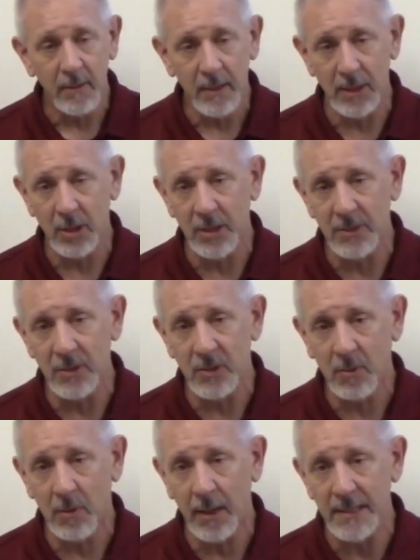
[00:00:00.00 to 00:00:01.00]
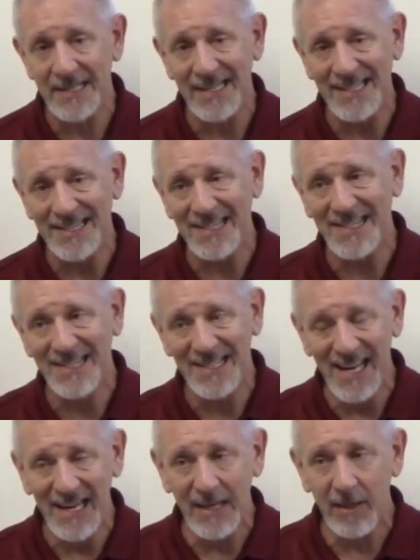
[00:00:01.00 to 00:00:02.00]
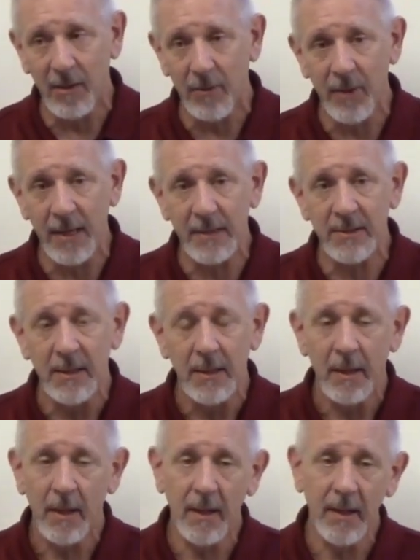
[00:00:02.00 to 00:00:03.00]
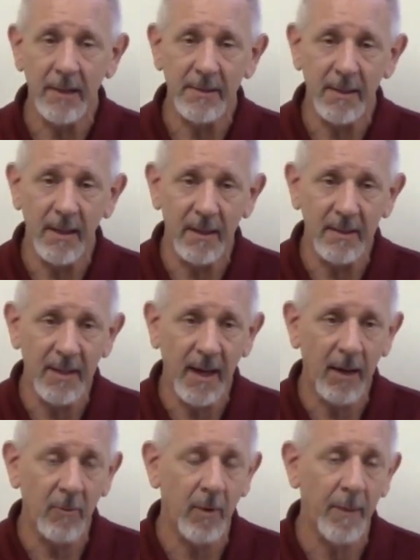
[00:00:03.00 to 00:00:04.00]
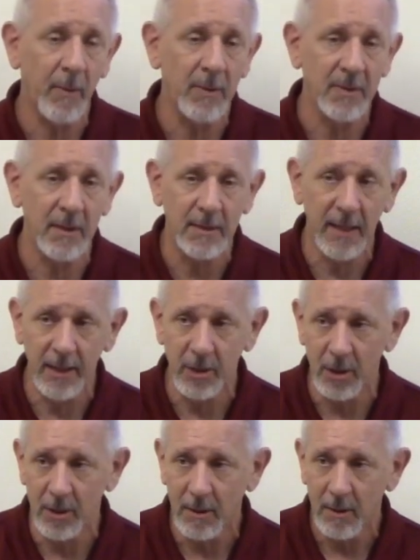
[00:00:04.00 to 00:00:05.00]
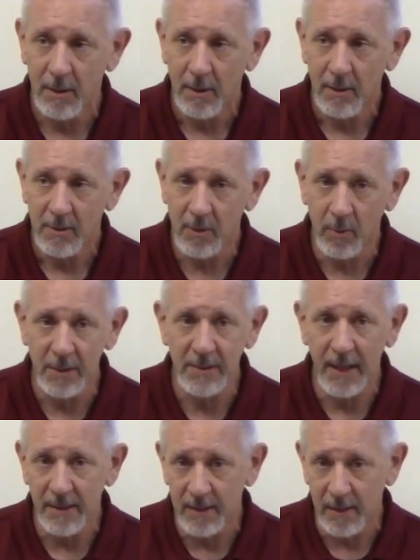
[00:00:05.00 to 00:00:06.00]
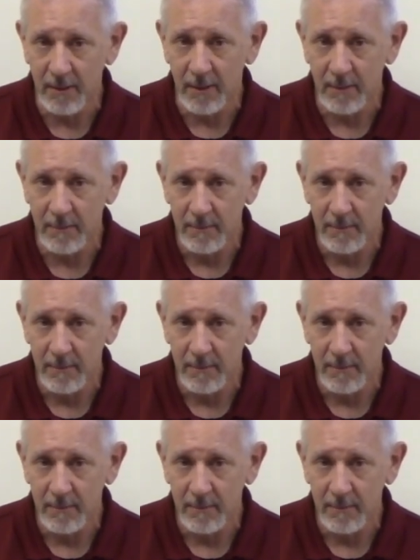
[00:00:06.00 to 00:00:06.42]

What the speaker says: that Jesus Christ is sustaining all things, and he is the exact representation. So what does that tell you?